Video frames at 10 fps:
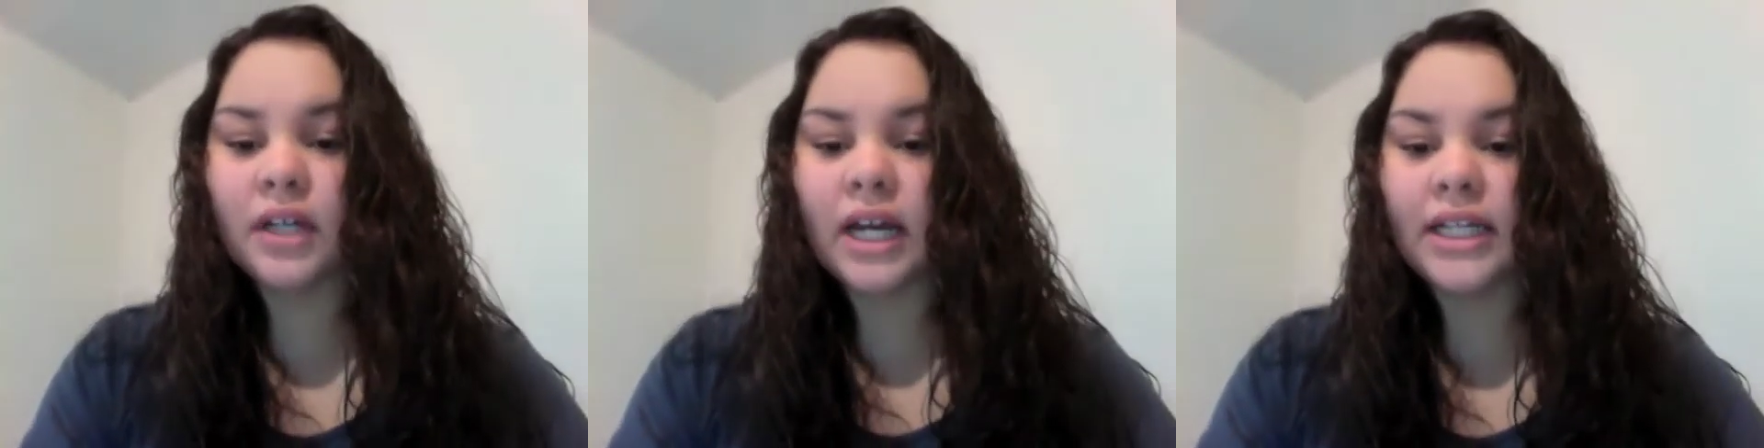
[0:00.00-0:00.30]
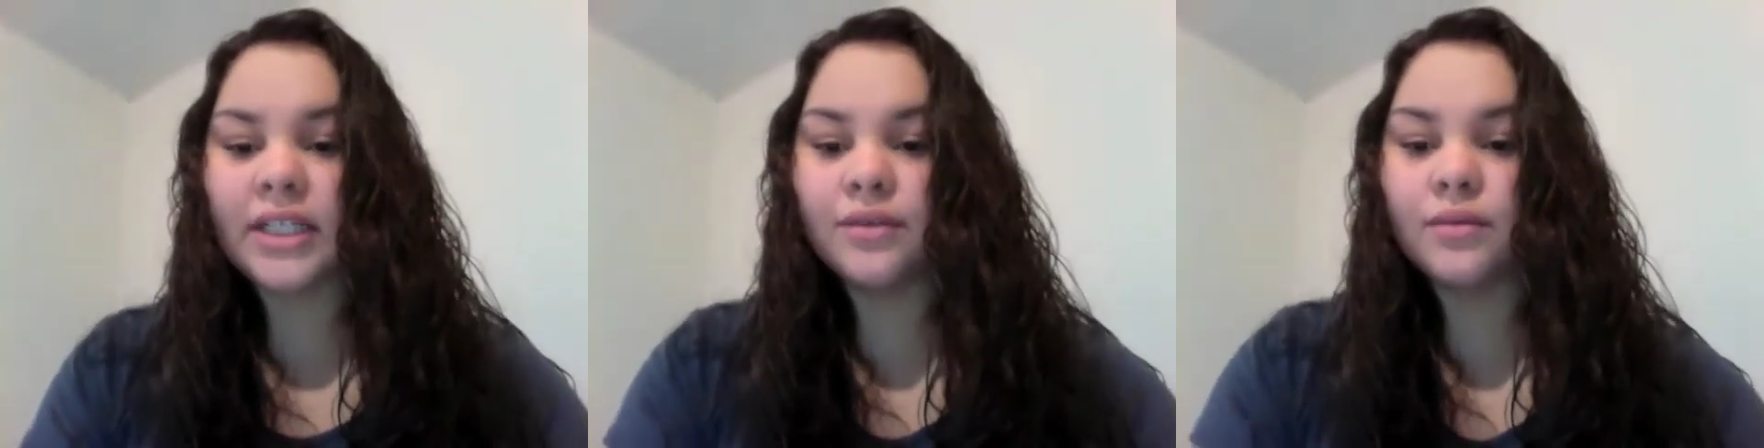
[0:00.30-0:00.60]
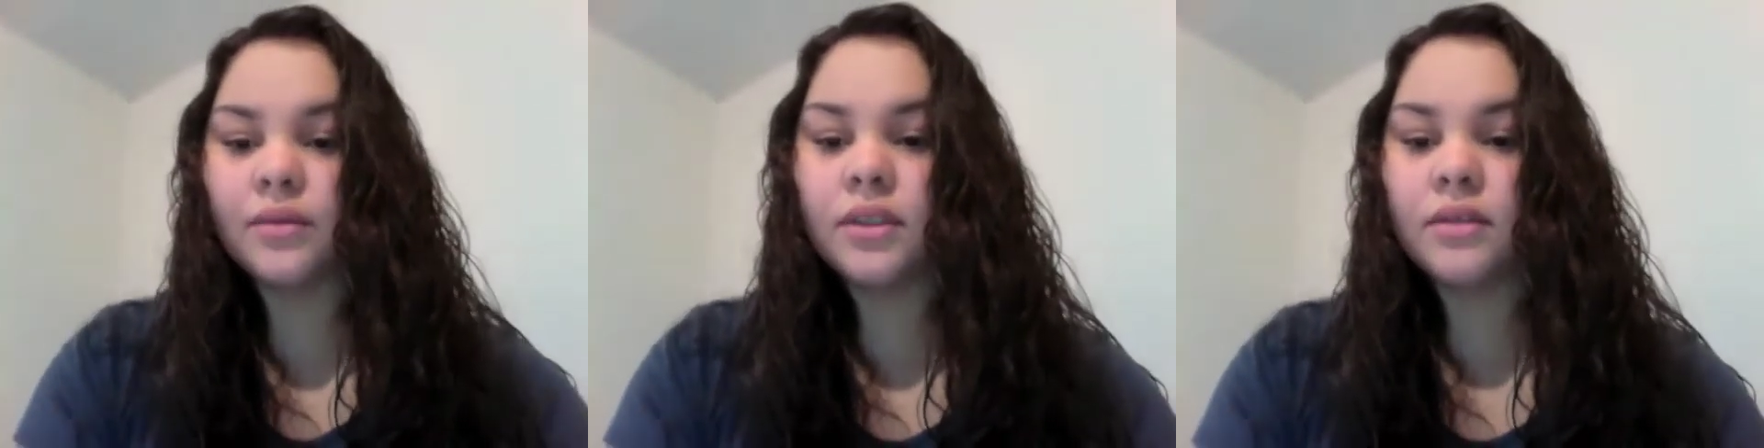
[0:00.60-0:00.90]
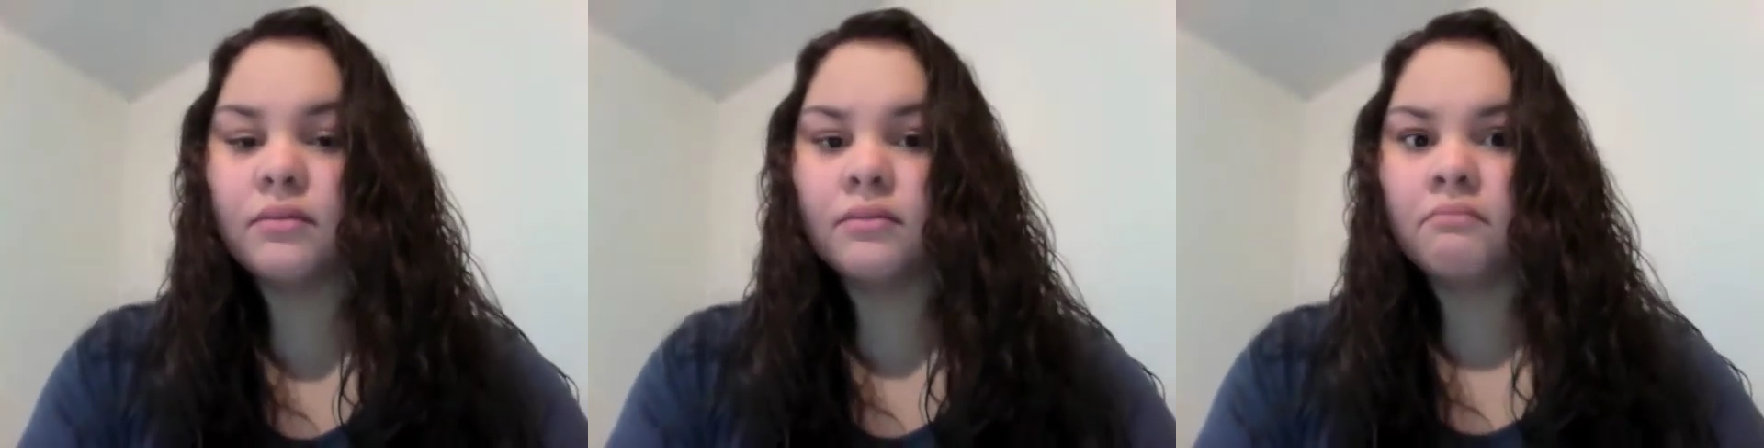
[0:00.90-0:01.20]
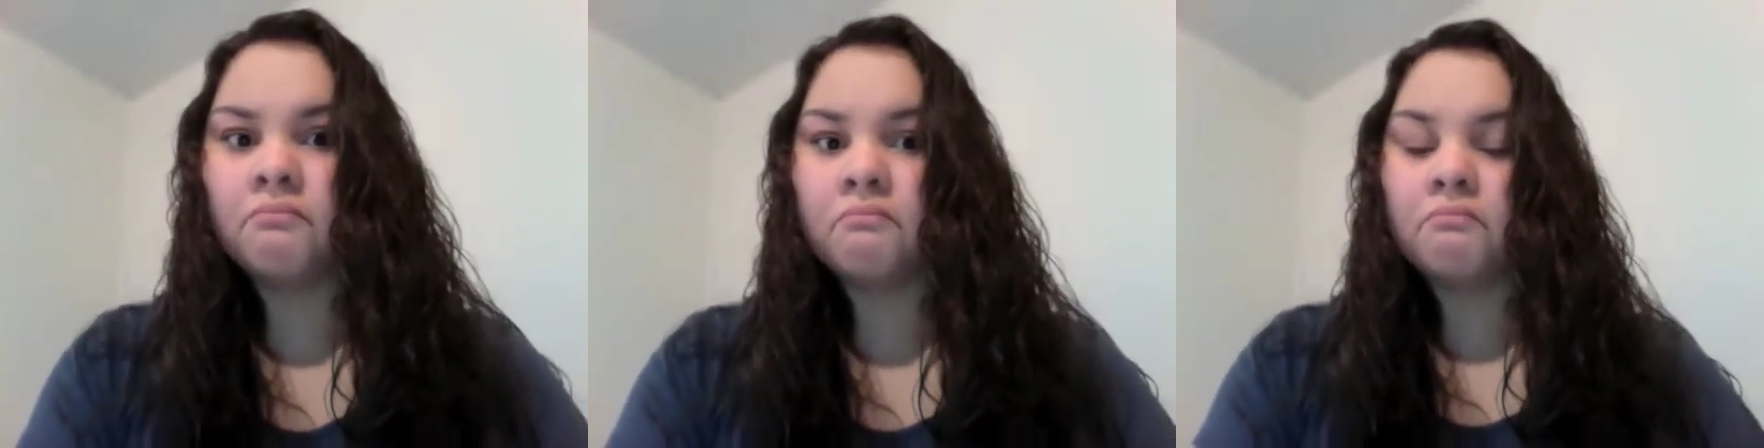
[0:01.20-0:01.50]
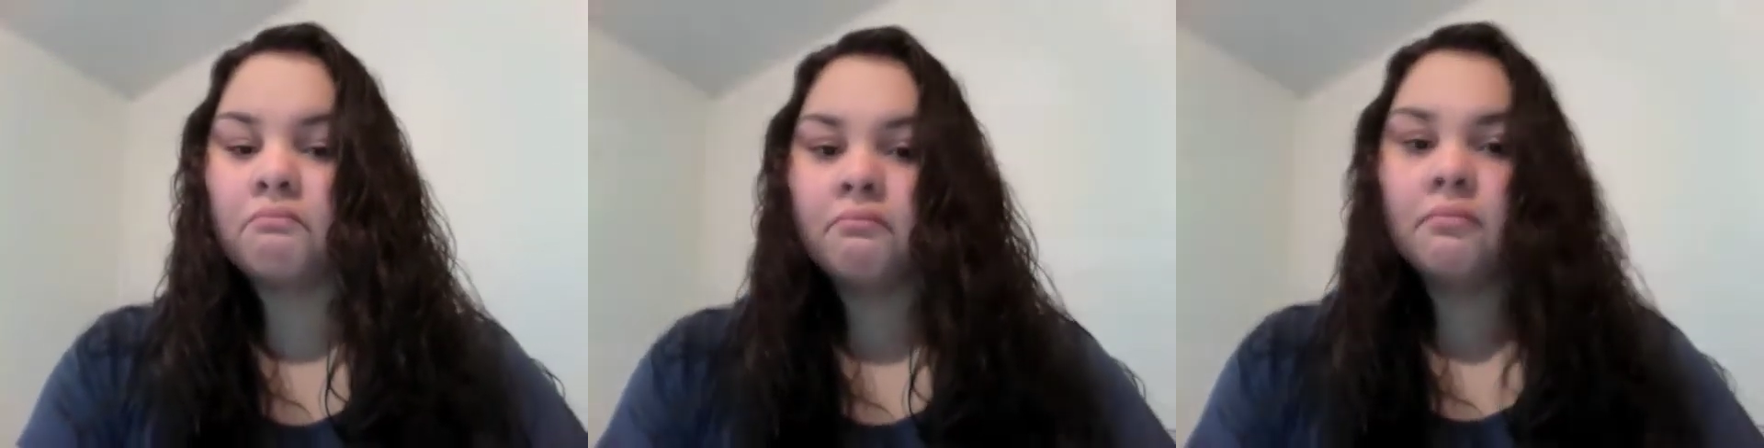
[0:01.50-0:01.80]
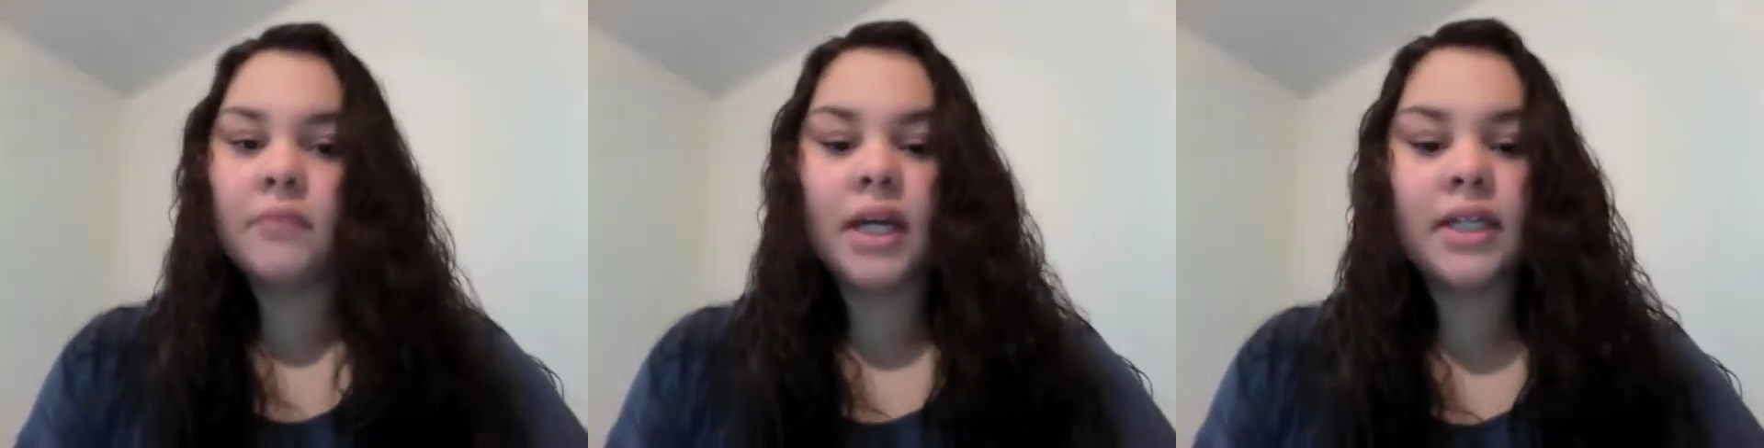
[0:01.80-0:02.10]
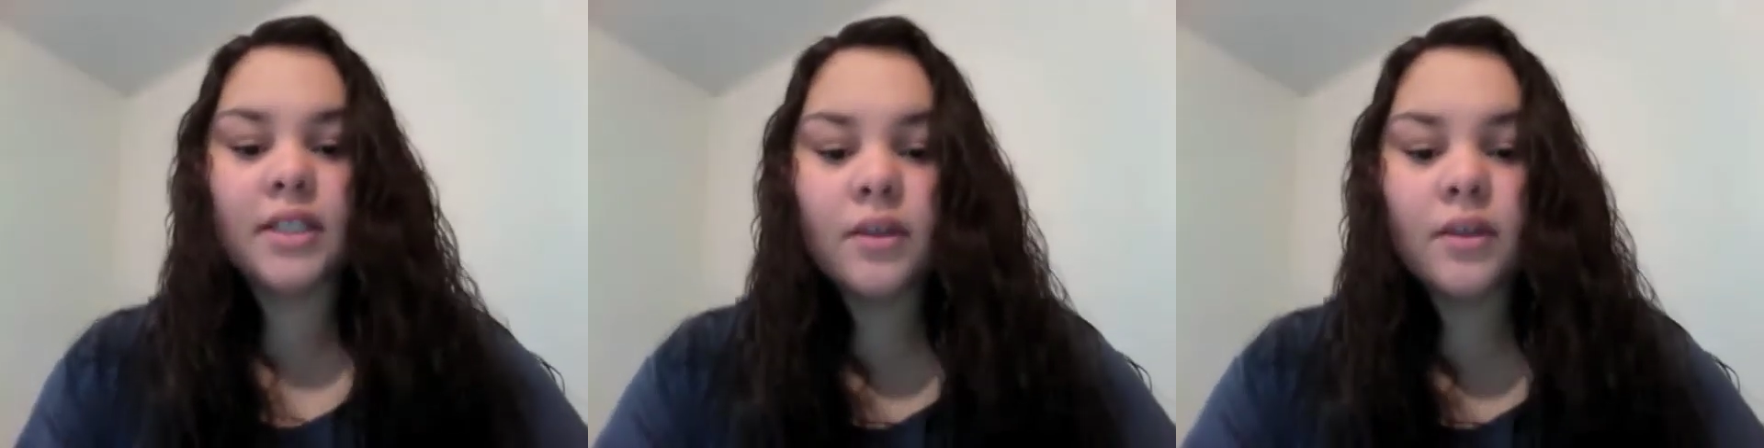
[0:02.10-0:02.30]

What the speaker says: iTunes? I don't